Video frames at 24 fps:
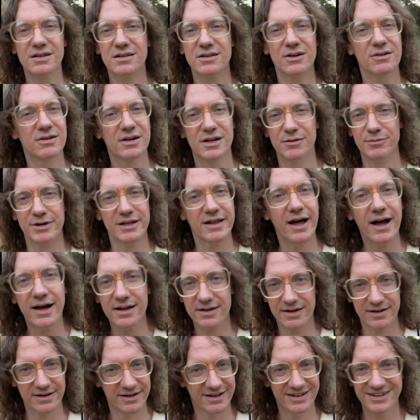Don't give me
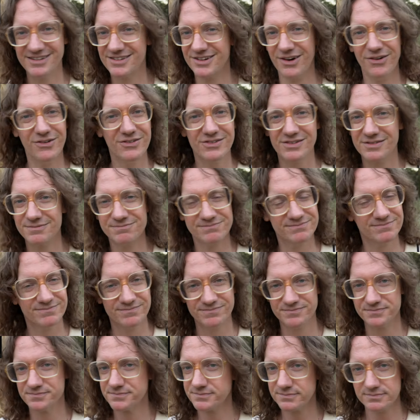that.
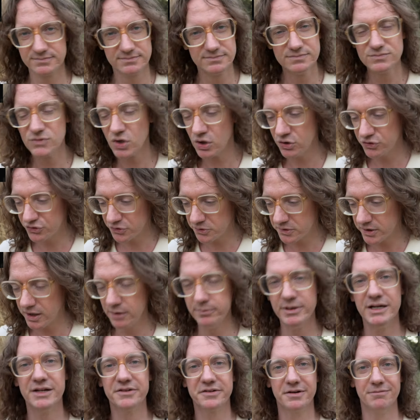Don't
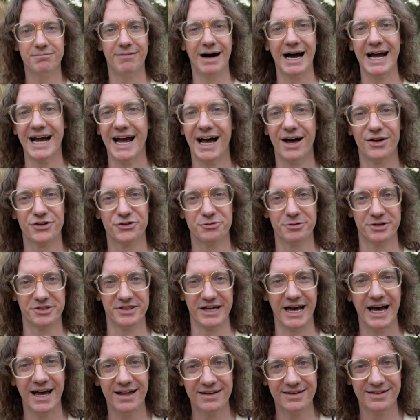come into my house with
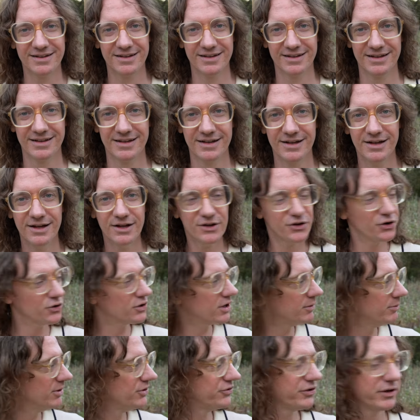that. Don't
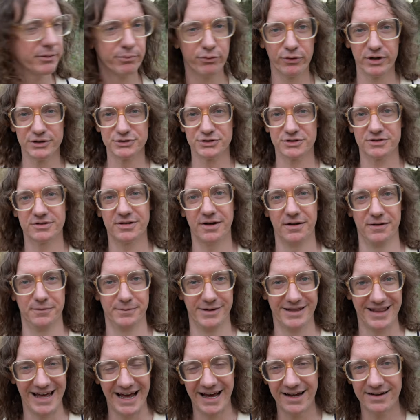come into the brush telling
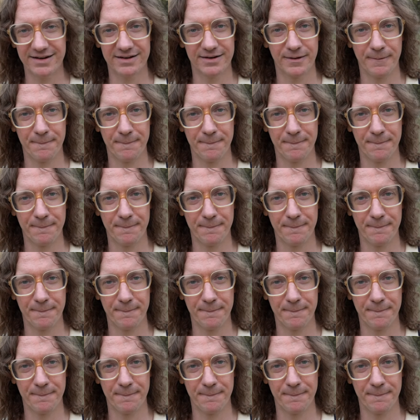me that.